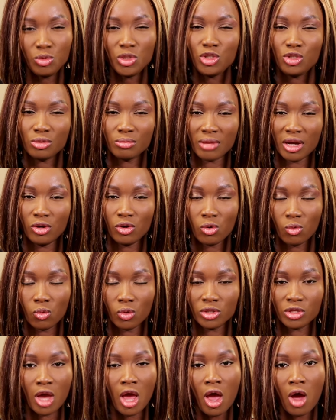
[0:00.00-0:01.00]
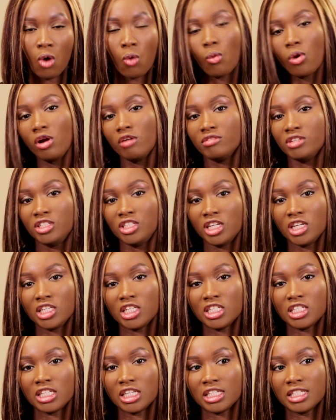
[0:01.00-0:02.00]
which you might not want. One of the
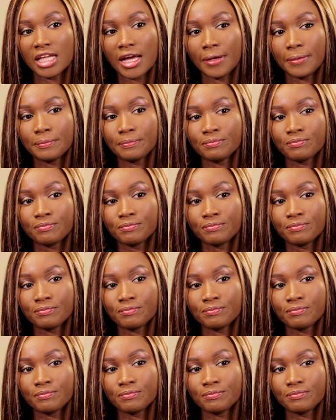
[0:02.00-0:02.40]
changes is that